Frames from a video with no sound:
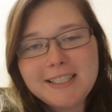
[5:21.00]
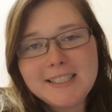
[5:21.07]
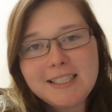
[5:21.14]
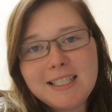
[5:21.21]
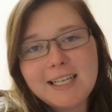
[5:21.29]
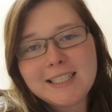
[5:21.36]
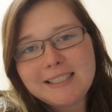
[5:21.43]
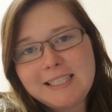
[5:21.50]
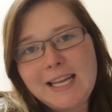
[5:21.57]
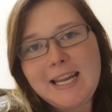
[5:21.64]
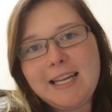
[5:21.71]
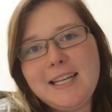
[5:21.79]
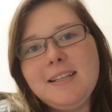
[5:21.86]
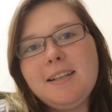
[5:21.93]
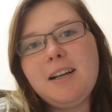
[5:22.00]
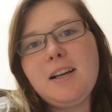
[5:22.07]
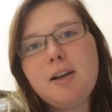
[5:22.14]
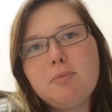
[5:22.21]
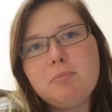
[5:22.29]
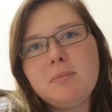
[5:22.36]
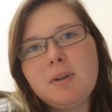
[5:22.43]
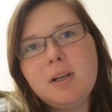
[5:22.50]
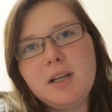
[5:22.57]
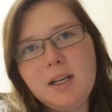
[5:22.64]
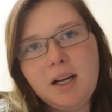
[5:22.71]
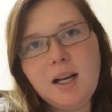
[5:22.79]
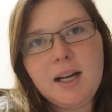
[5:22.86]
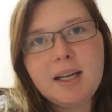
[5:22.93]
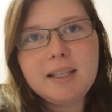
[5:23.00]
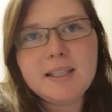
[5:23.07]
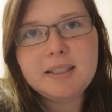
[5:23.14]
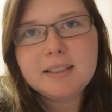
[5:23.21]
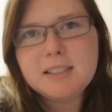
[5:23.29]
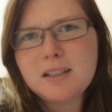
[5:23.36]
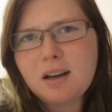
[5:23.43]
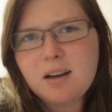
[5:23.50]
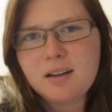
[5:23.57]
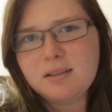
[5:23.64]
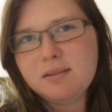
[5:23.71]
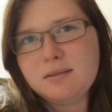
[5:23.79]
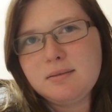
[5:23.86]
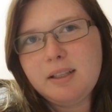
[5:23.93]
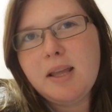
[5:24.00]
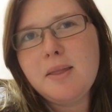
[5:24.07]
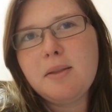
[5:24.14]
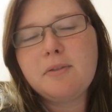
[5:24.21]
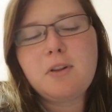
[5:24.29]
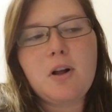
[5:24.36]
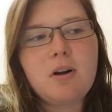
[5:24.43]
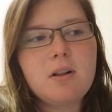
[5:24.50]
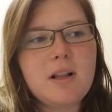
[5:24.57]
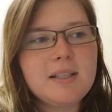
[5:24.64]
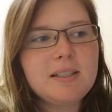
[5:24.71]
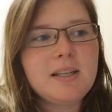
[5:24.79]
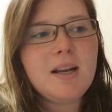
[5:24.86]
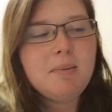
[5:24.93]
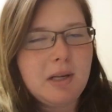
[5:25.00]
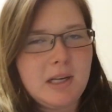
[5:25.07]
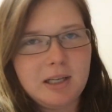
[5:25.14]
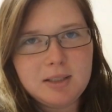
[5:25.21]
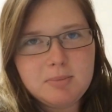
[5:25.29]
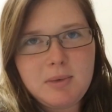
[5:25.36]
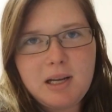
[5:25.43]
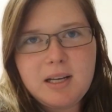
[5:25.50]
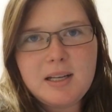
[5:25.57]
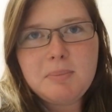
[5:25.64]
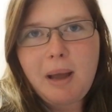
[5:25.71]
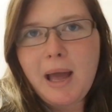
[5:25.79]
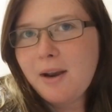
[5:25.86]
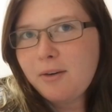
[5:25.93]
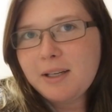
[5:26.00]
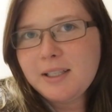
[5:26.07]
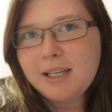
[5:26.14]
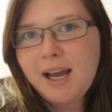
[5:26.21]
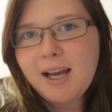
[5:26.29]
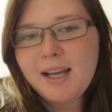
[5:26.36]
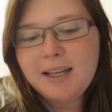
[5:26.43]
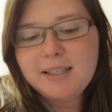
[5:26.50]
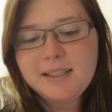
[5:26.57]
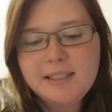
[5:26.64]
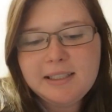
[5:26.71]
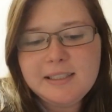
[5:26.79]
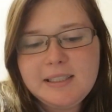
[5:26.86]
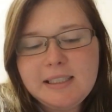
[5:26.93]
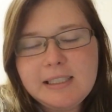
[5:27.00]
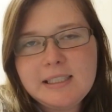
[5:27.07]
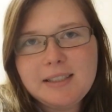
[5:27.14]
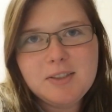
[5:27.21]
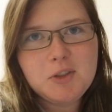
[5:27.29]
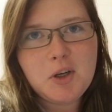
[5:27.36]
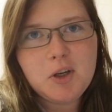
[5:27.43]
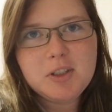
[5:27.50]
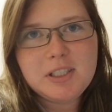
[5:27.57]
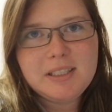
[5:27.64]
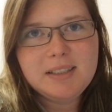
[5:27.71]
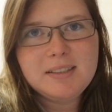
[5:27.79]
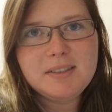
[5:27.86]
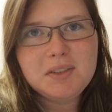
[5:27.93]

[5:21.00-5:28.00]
It is the next day. I did not end the vlog last night because my battery died and needed to charge it.